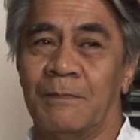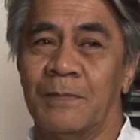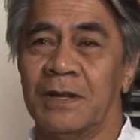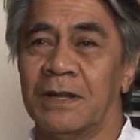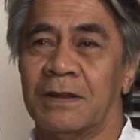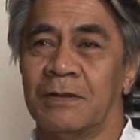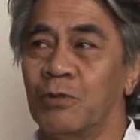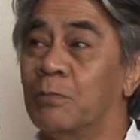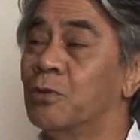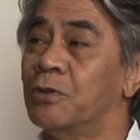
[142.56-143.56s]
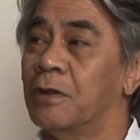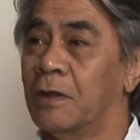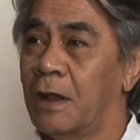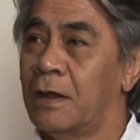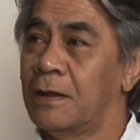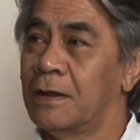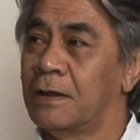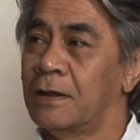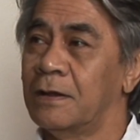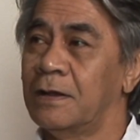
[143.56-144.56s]
minutes, or more than that,
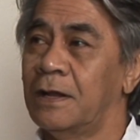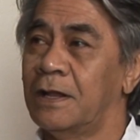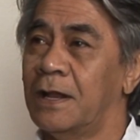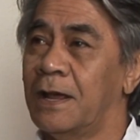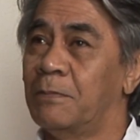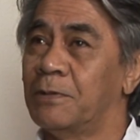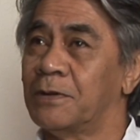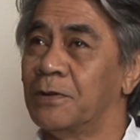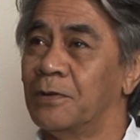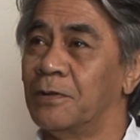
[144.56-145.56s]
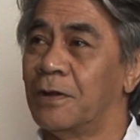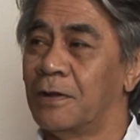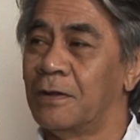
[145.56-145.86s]
nearly an episode